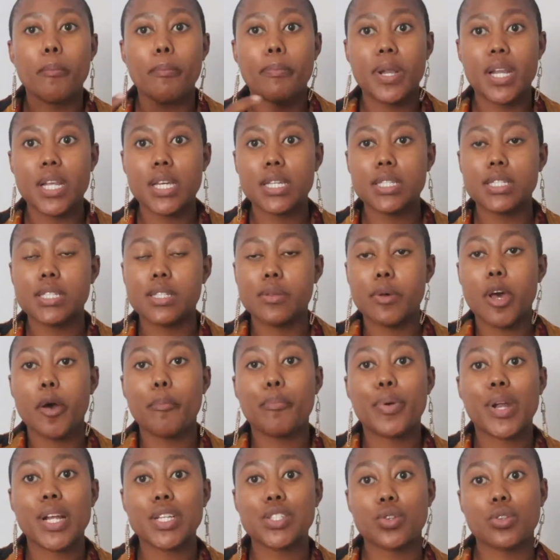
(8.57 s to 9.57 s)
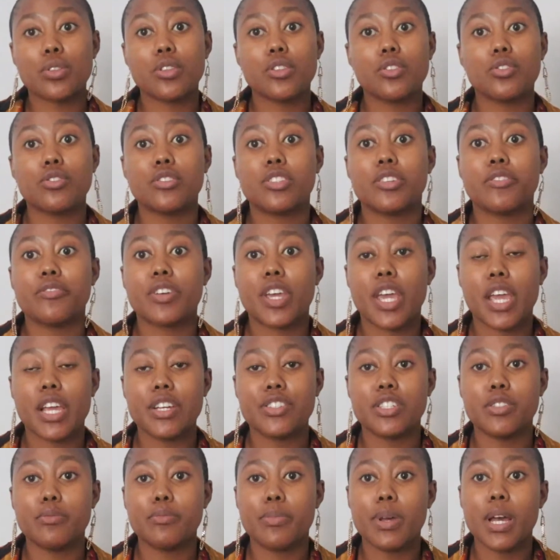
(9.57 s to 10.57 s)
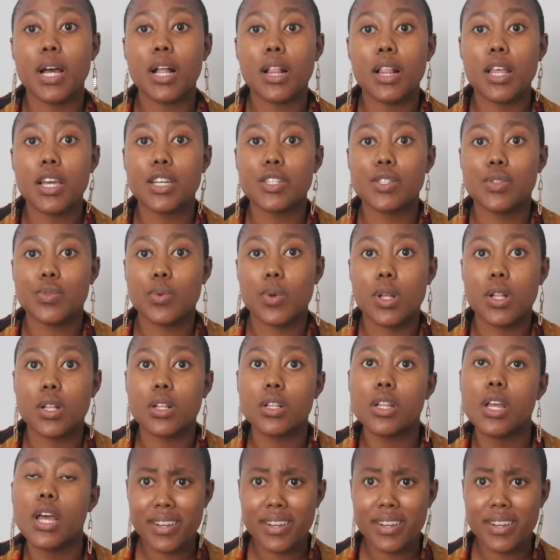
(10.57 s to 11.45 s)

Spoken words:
please press on the notification bell as well.